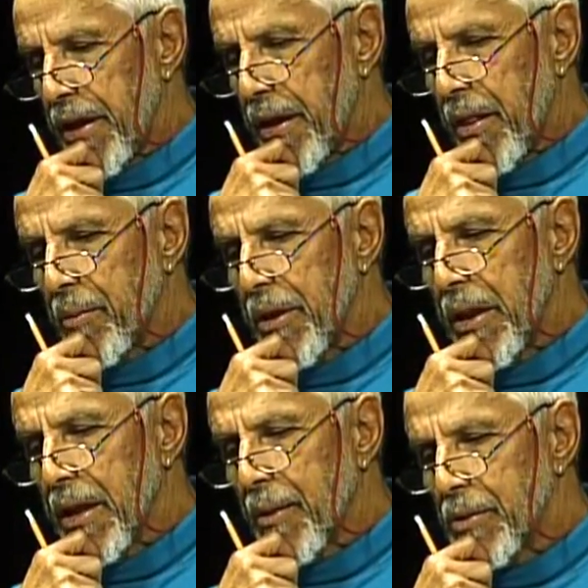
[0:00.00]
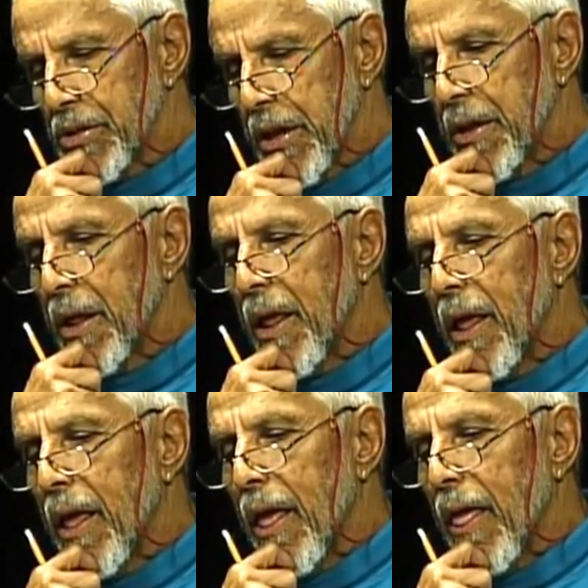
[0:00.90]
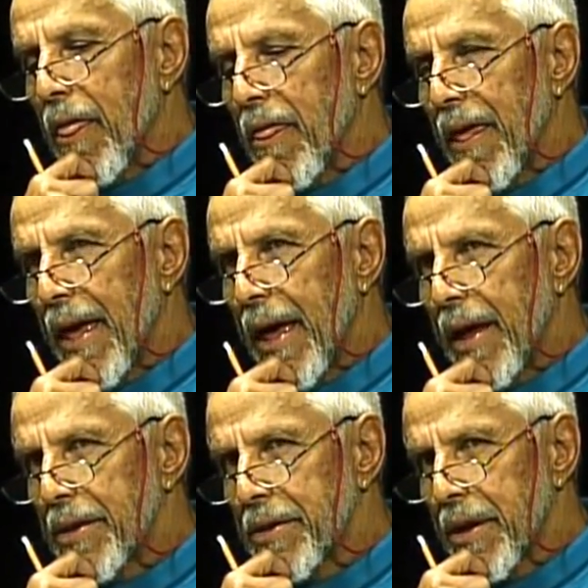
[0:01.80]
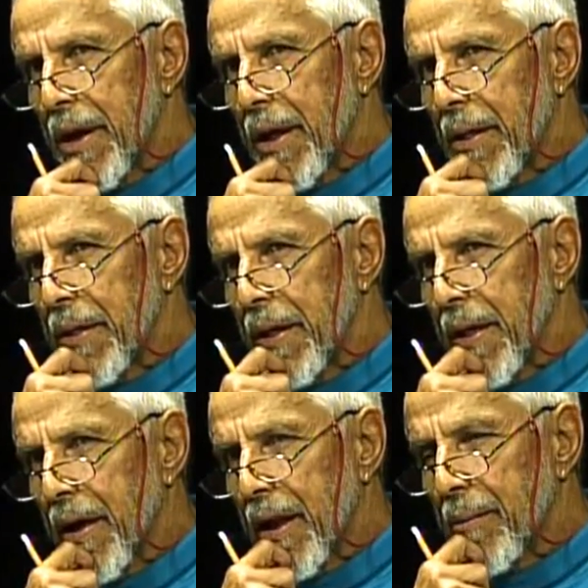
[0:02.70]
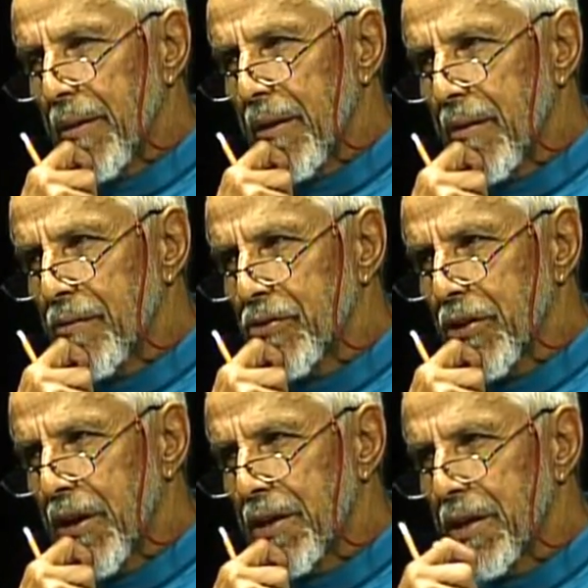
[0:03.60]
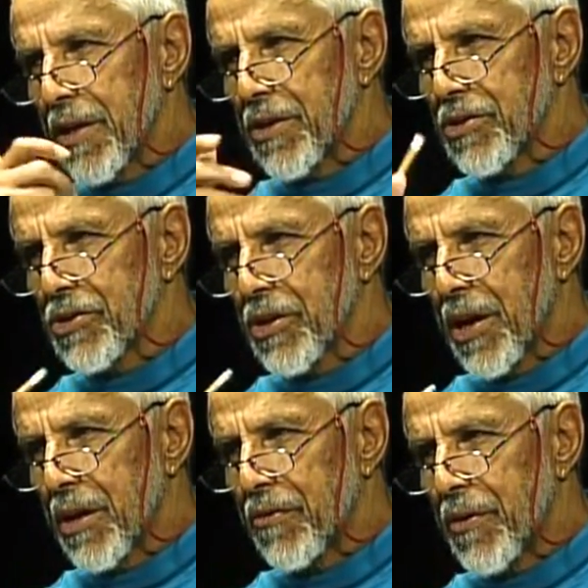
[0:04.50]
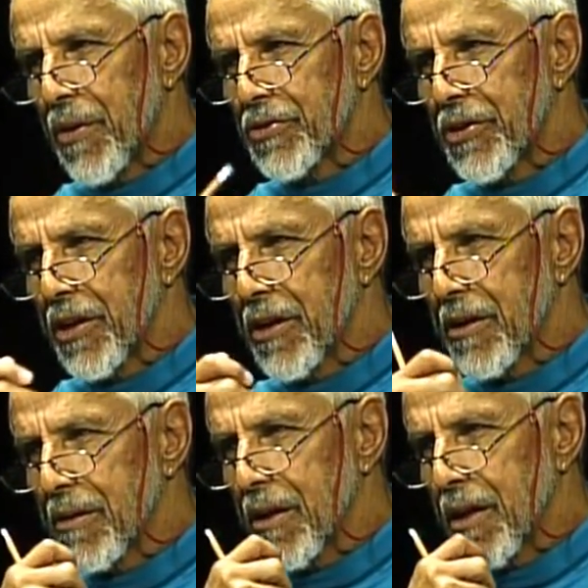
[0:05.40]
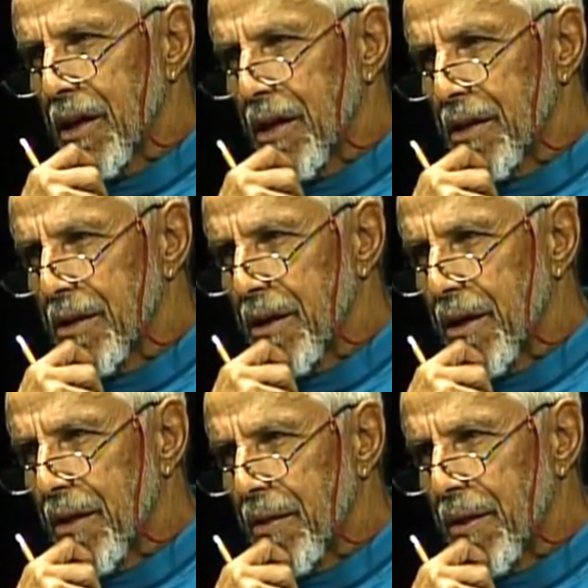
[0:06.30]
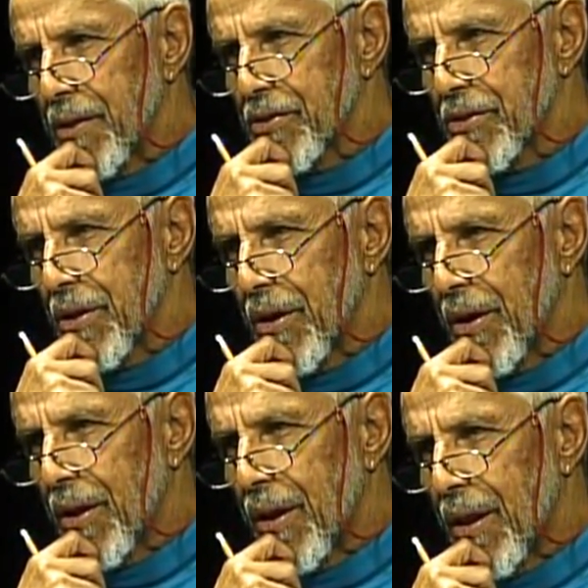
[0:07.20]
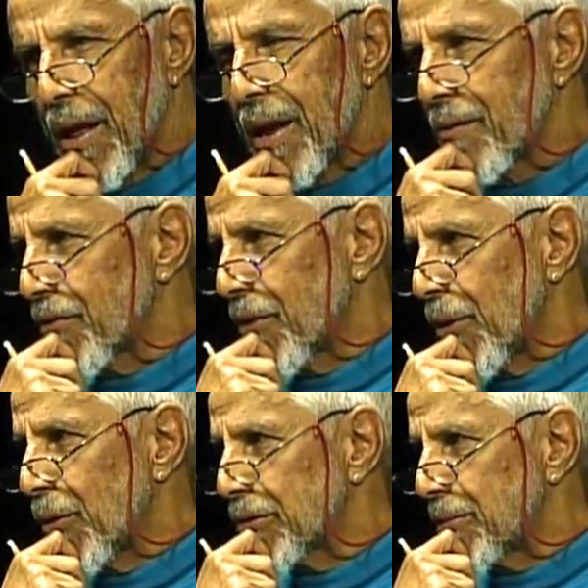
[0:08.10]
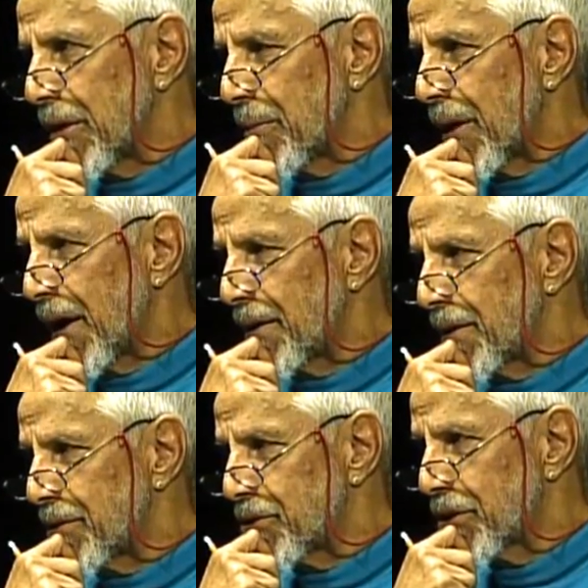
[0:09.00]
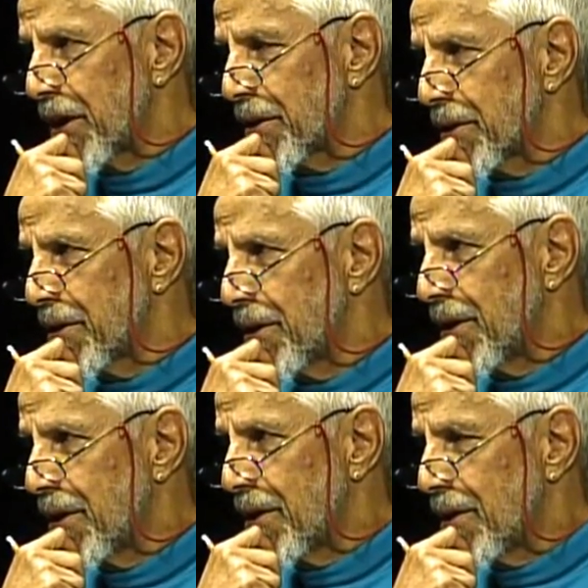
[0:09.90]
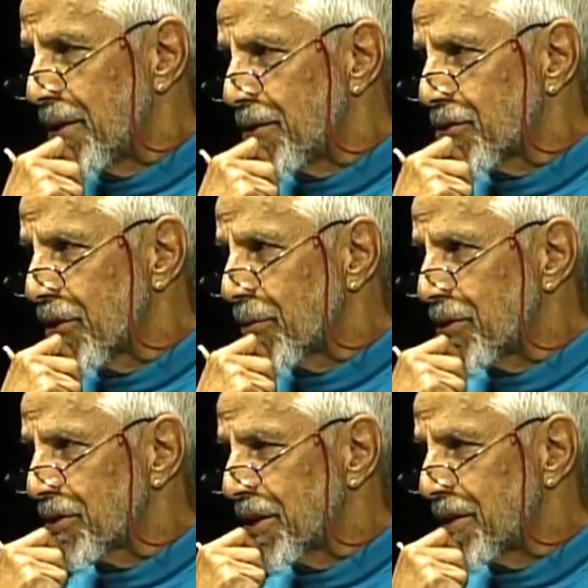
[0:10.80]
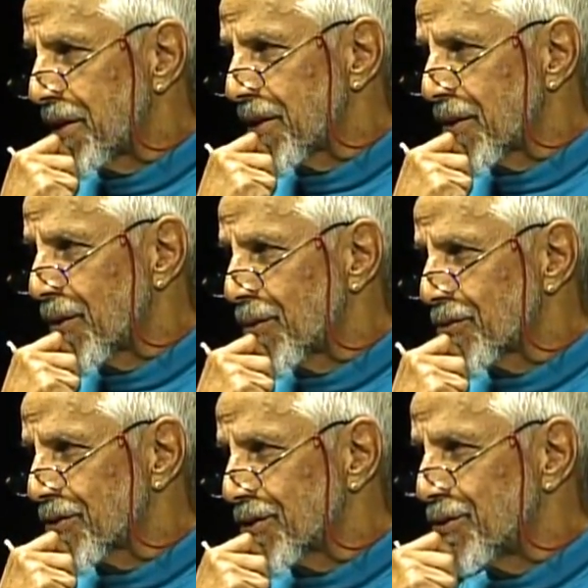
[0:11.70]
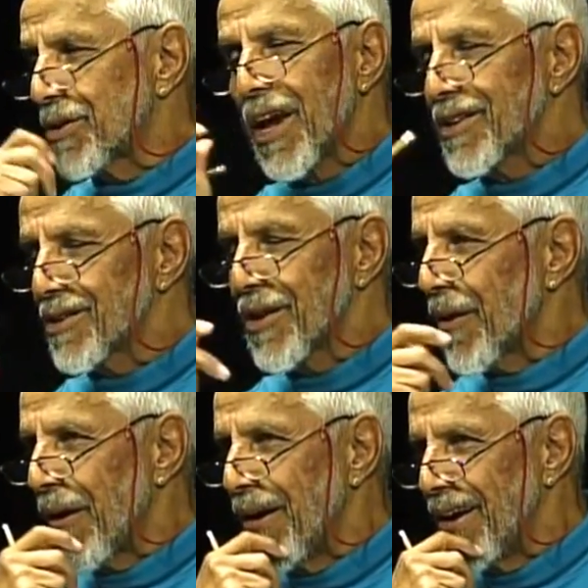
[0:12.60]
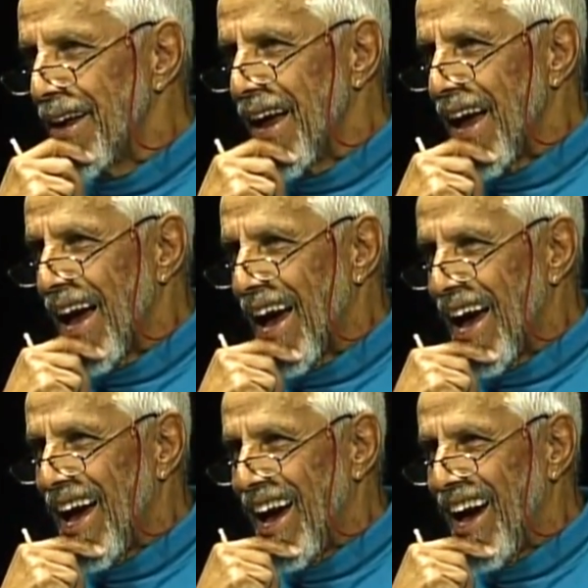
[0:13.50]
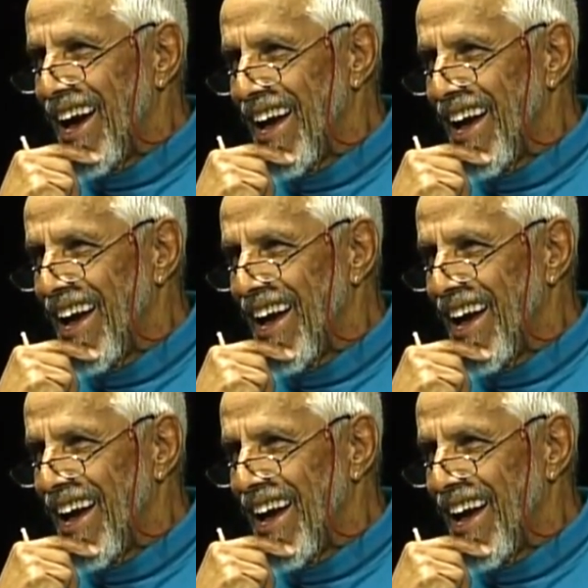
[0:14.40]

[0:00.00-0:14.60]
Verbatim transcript: in another meeting I was in that uh, the economy of China is kind of faltering, and uh, there's a lot of coal to be mined in China. Mm-hmm. So we're sending coals to Newcastle. No. how,